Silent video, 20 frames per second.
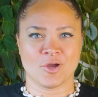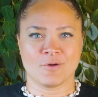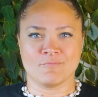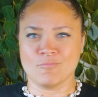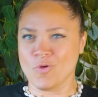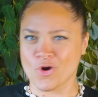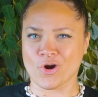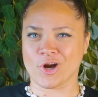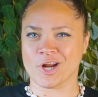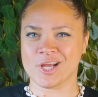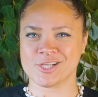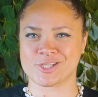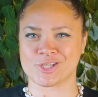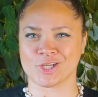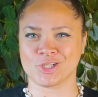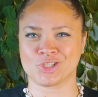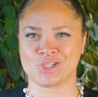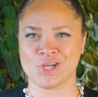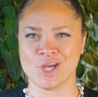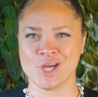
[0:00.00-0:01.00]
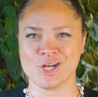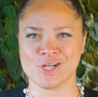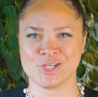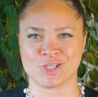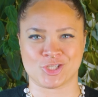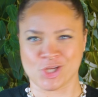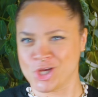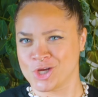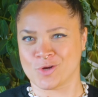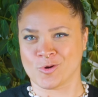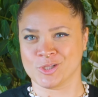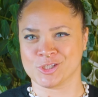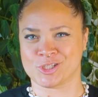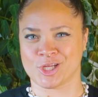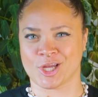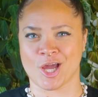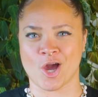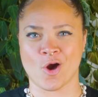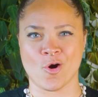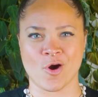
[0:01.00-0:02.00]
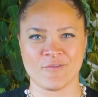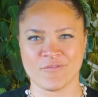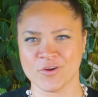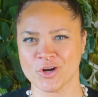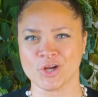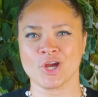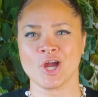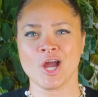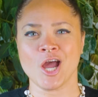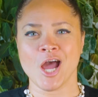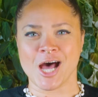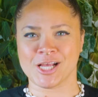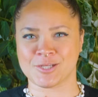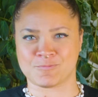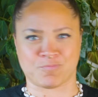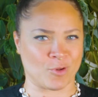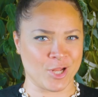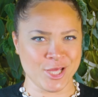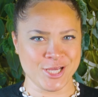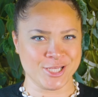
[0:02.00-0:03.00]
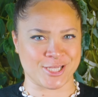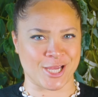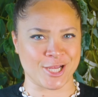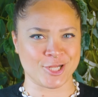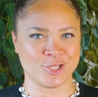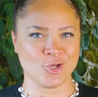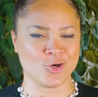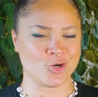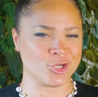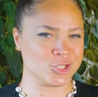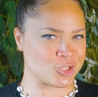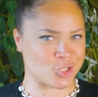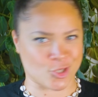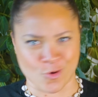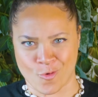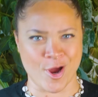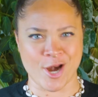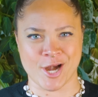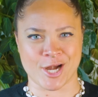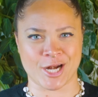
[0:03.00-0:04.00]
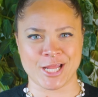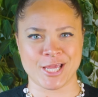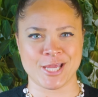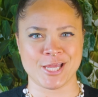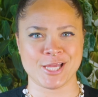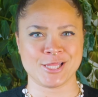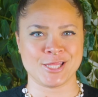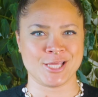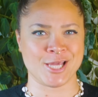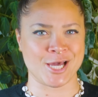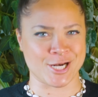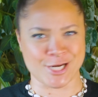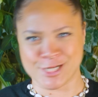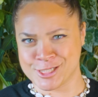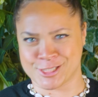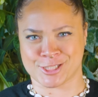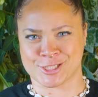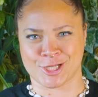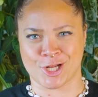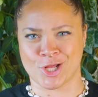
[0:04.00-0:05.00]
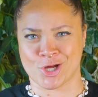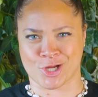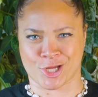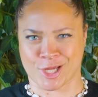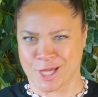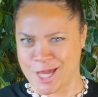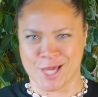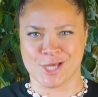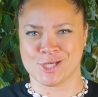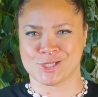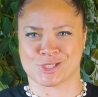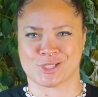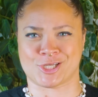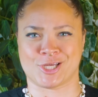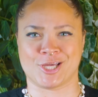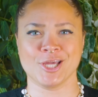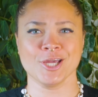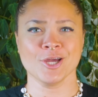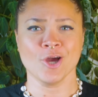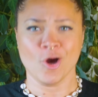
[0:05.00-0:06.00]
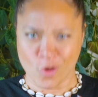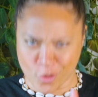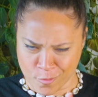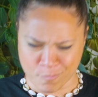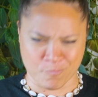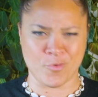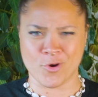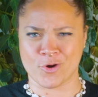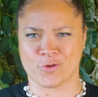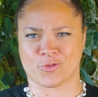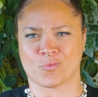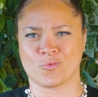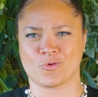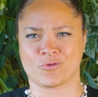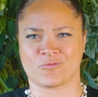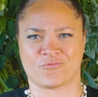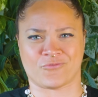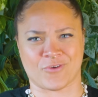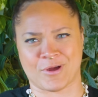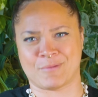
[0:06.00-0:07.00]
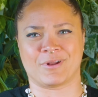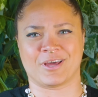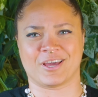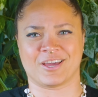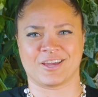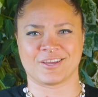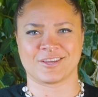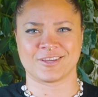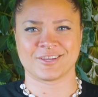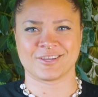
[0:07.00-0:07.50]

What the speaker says: More recent gene sequencing, however, has placed Hydnora squarely in the Aristolochiaceae or birthworth family.